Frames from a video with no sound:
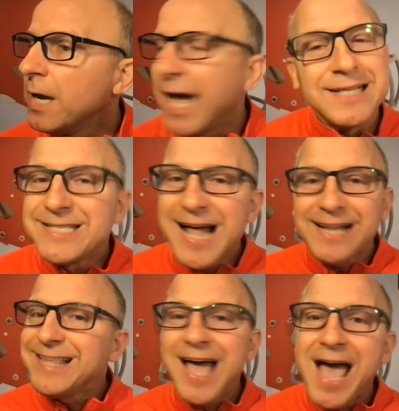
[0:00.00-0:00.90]
And it's
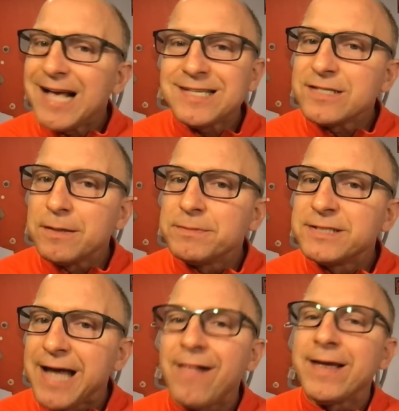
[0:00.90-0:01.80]
not the Haslams
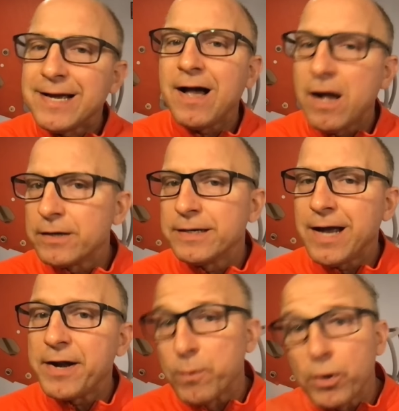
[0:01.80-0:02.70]
telling Cuyahoga
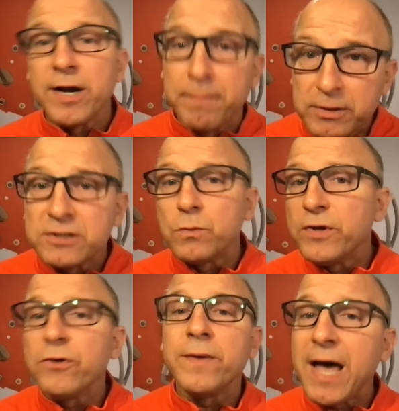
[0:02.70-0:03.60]
County we're going to build it
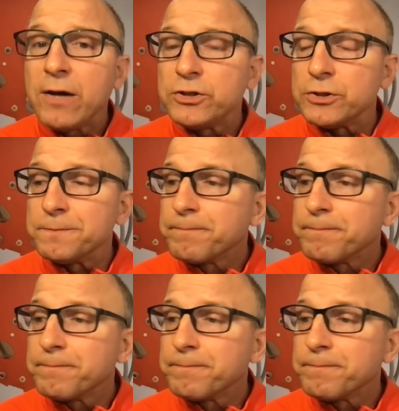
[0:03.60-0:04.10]
with or without you.